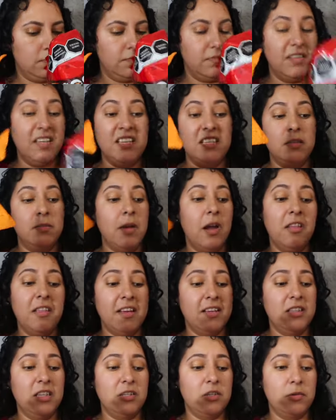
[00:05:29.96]
They smell
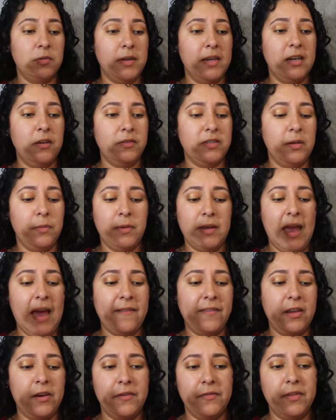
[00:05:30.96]
like the Doritos that we
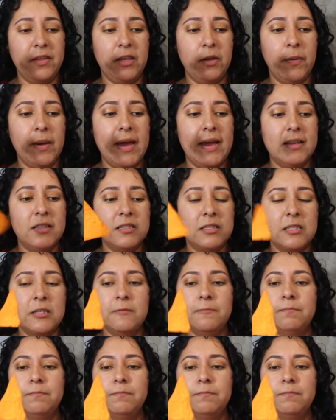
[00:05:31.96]
have here in the US.